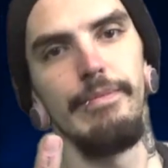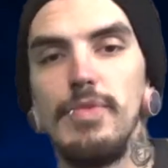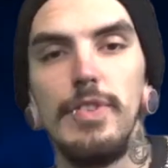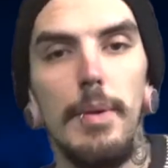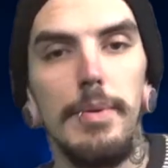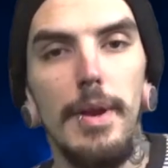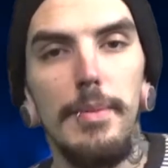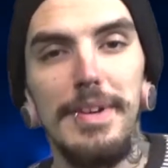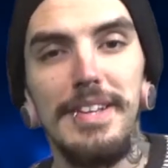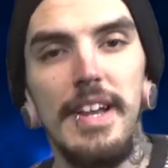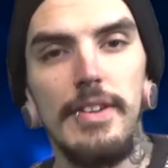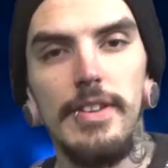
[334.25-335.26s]

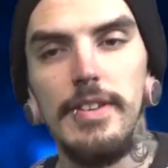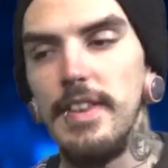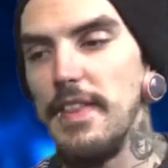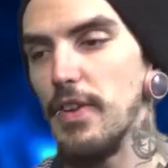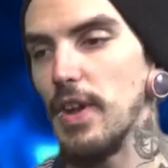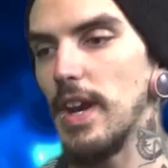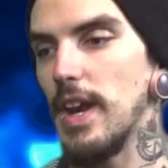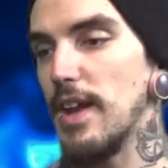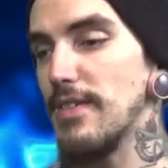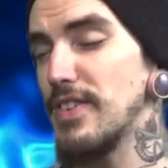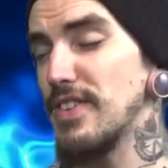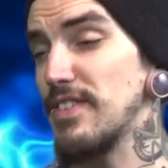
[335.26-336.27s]
WWE tells us that they're going to
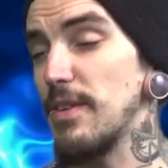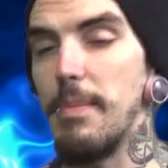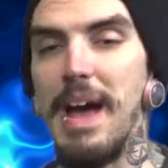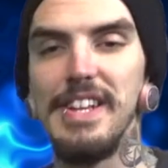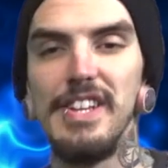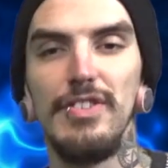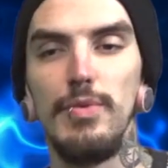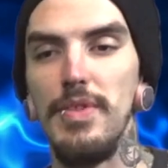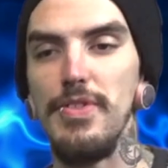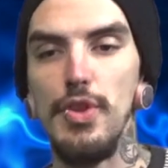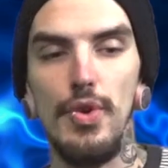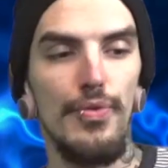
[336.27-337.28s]
give us matches with
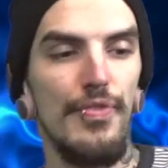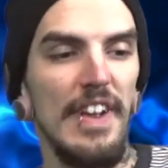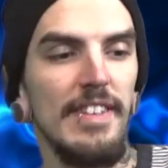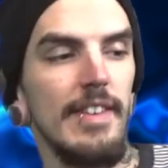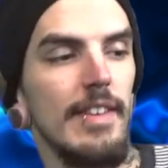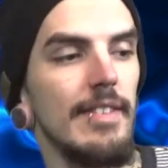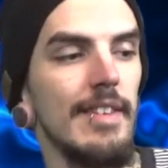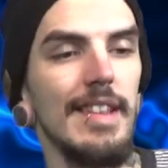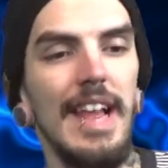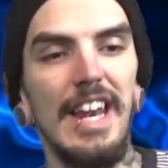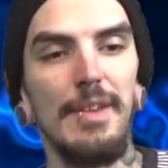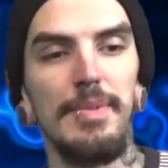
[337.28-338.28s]
new faces and
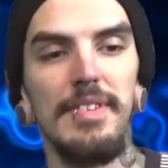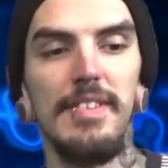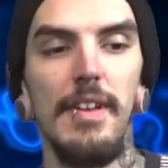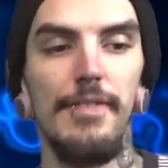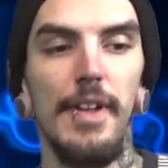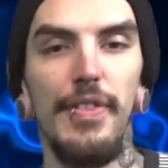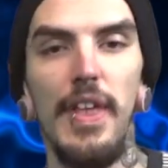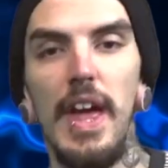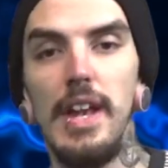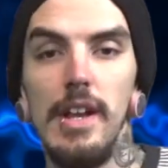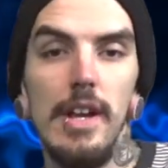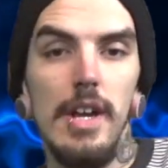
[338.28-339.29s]
lineups and stuff like
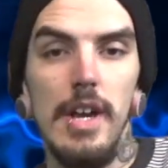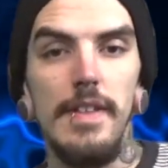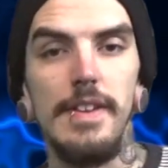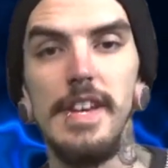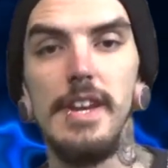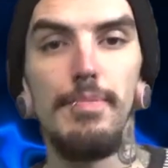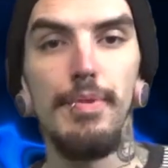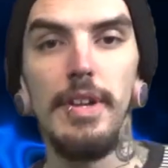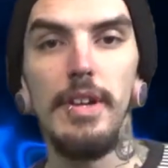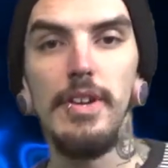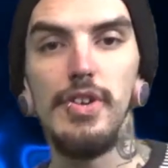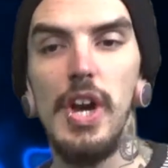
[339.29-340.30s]
that. They did a pretty
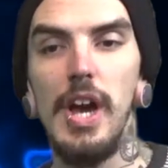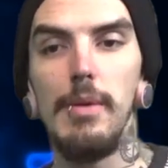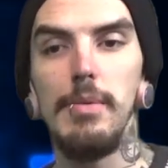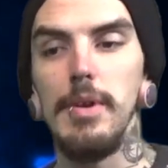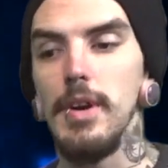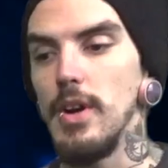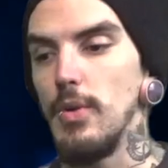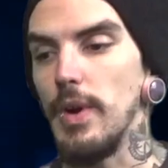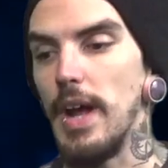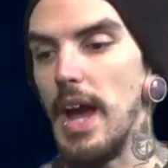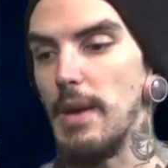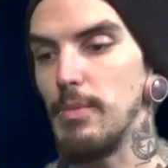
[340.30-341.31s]
good job. We
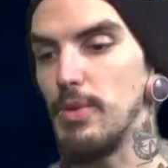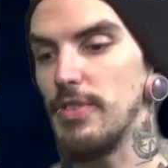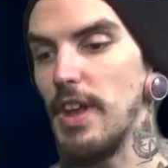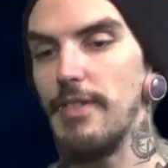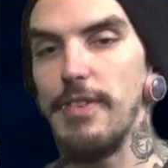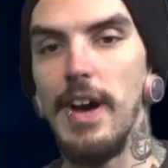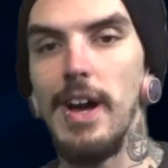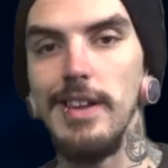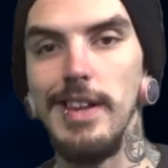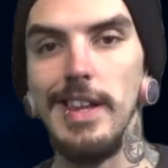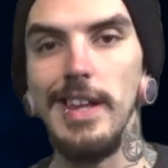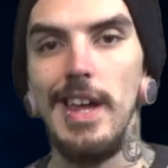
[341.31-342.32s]
had Mustafa
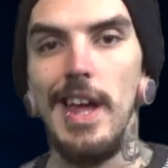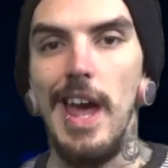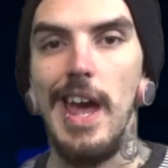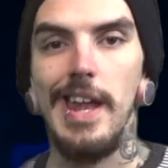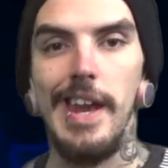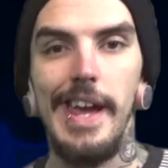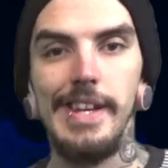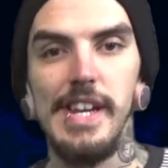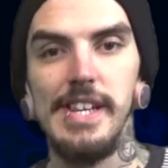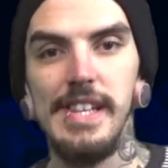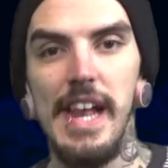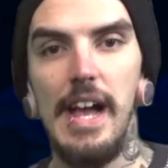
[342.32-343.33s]
Ali and AJ
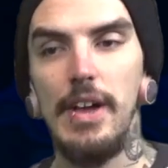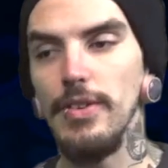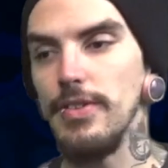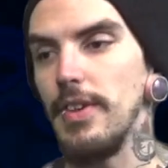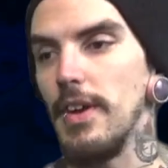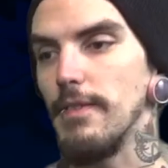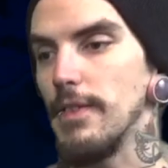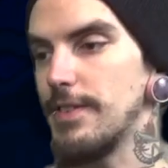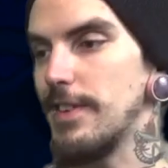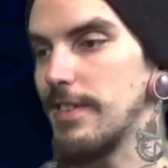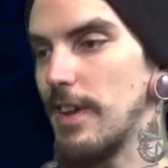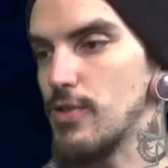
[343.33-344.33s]
Styles
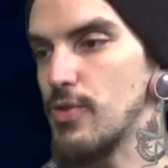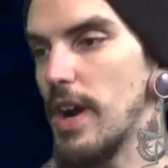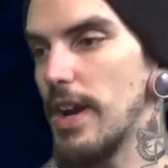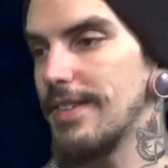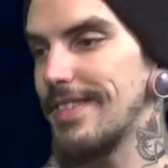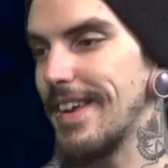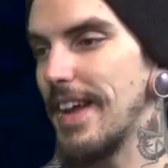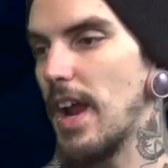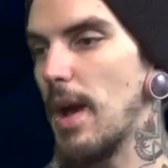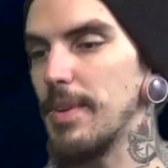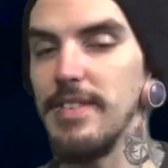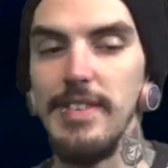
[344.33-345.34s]
versus Andrade
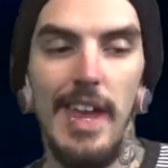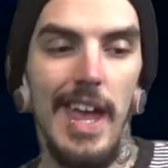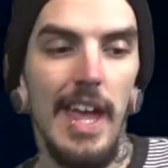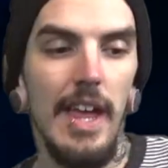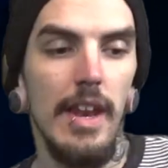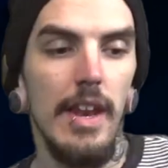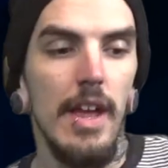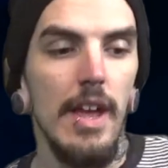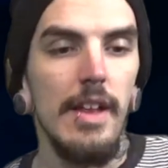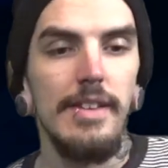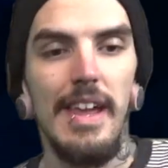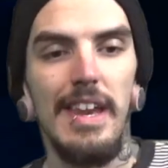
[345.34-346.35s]
Cien and
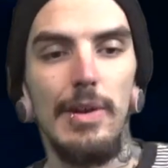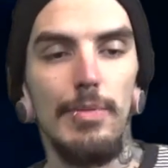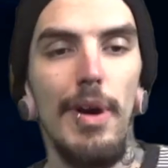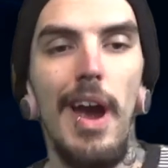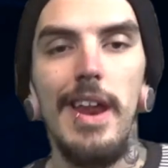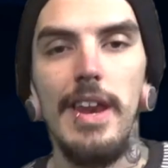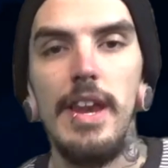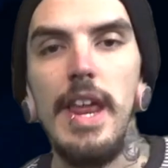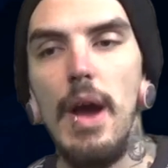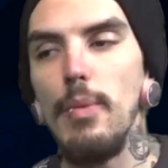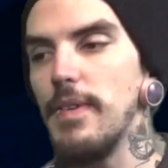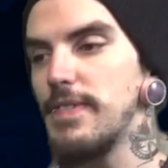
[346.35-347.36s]
Daniel Bryan. And
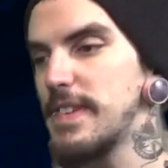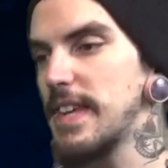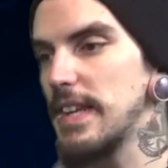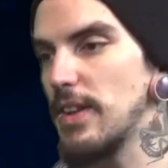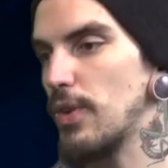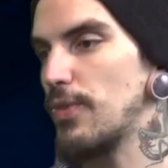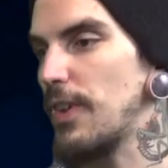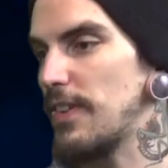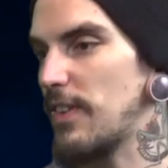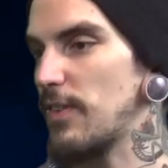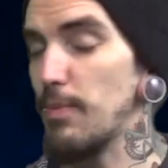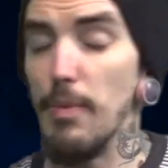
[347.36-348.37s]
yeah, we've seen those
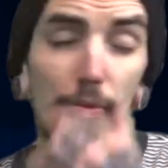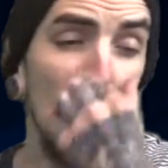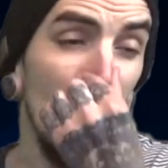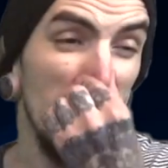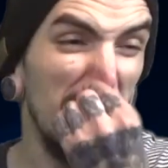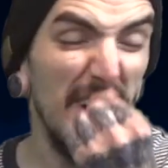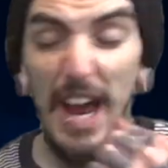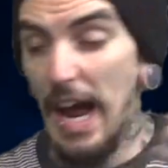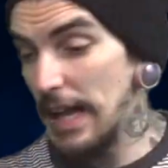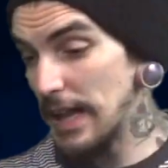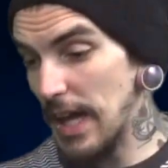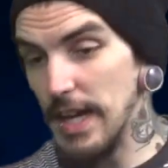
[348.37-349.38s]
faces before, but
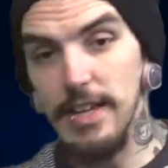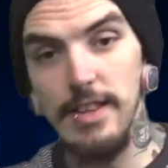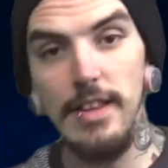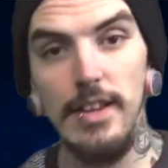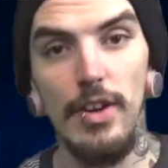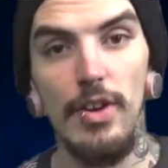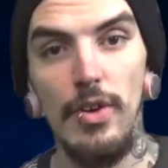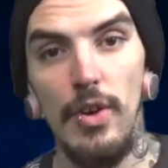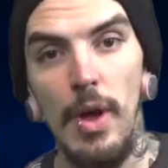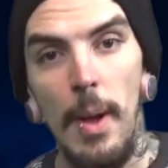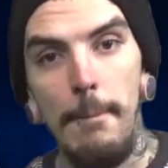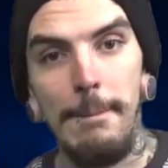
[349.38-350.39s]
I liked the little
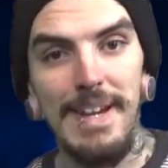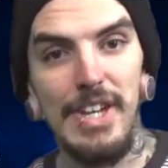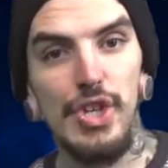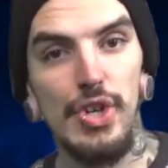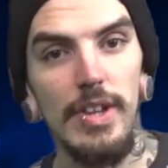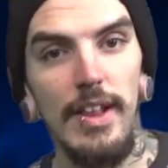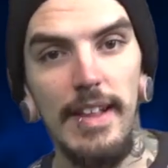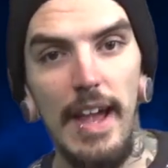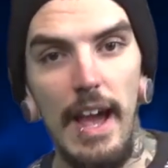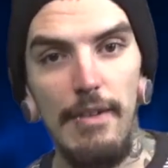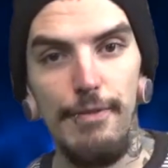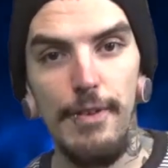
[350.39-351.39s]
mixture that they
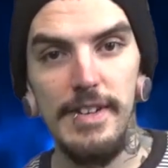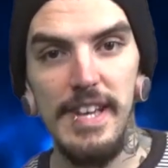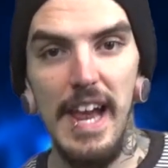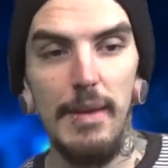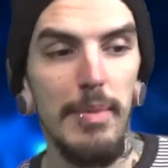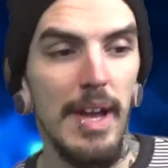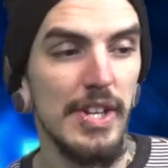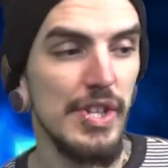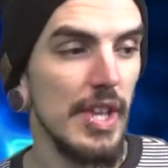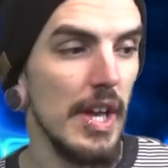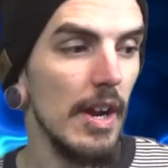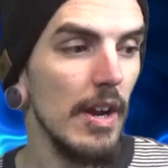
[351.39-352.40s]
had for a tag match
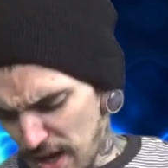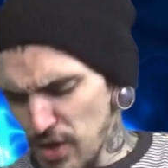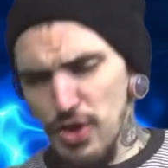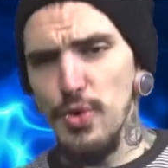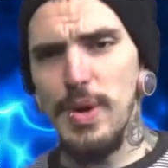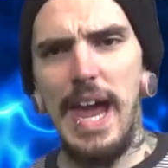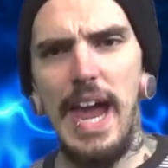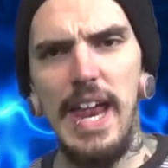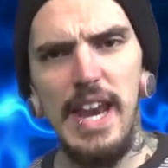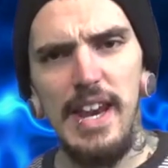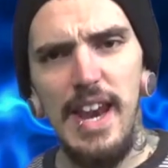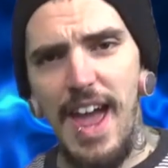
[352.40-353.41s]
there. You
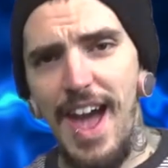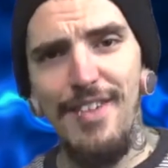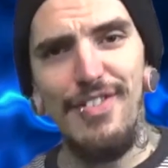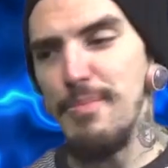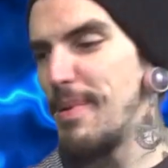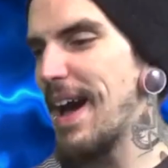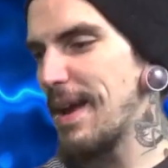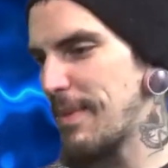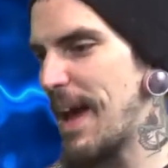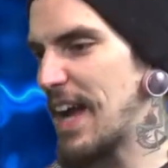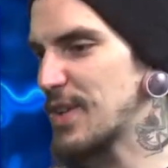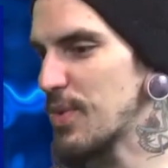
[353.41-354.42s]
can't have a bad
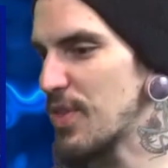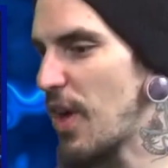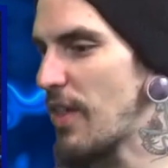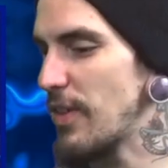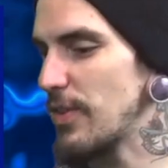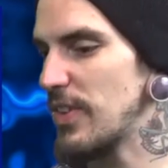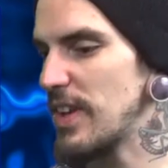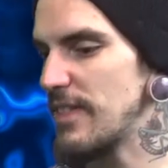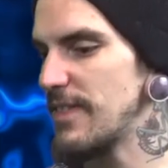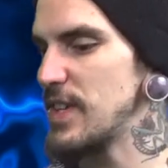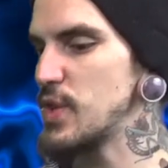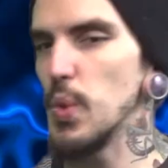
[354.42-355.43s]
match with all those
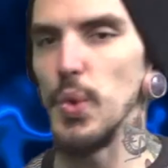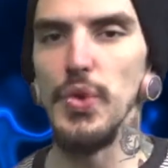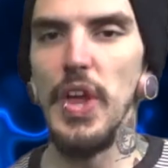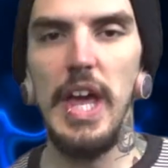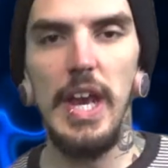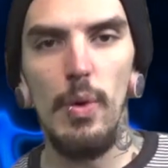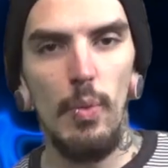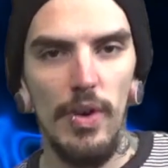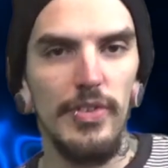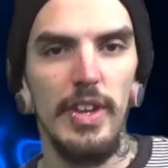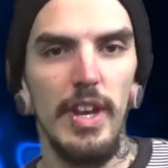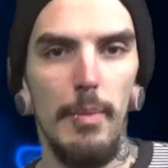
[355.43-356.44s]
individuals, and it
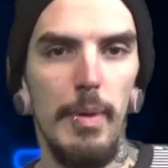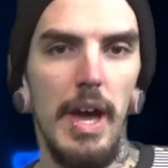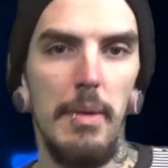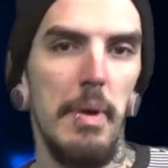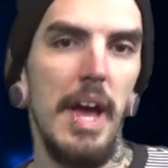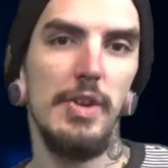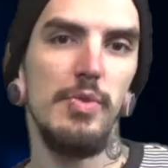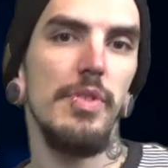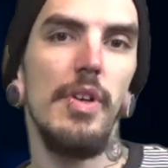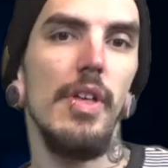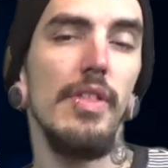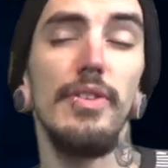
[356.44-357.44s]
wasn't a bad match with
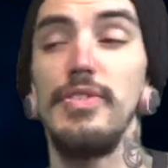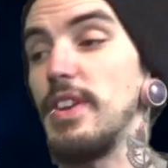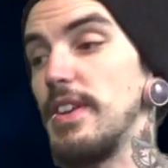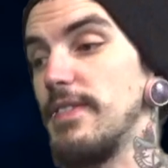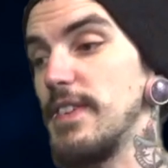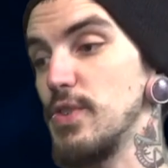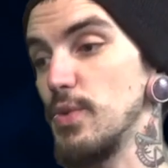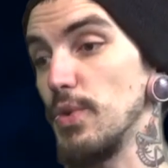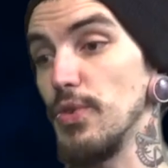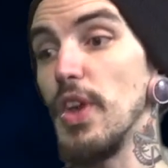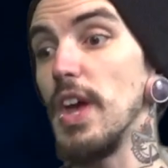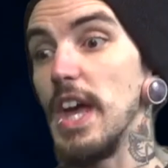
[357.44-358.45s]
all those
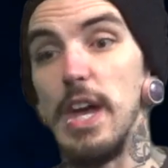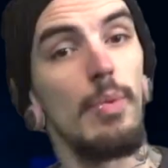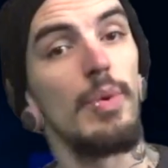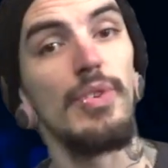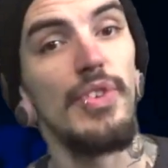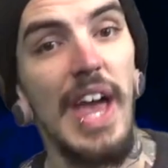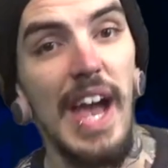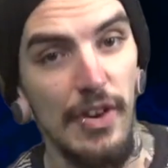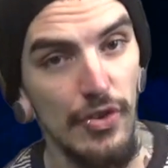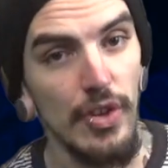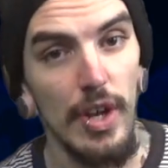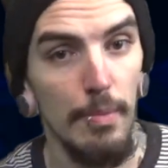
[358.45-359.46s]
individuals. It was
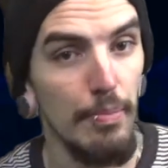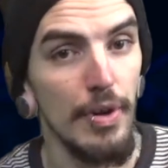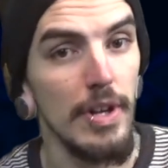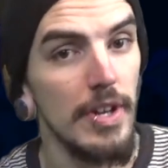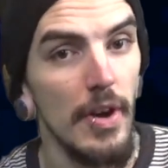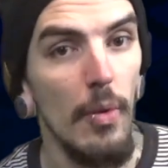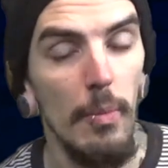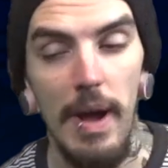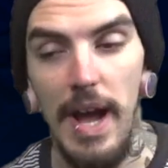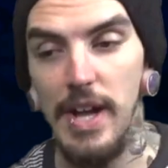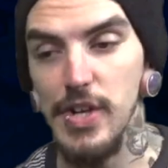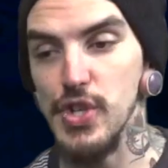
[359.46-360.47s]
actually a pretty dope
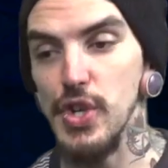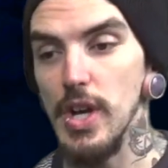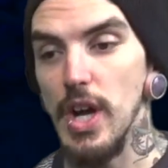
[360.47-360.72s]
match.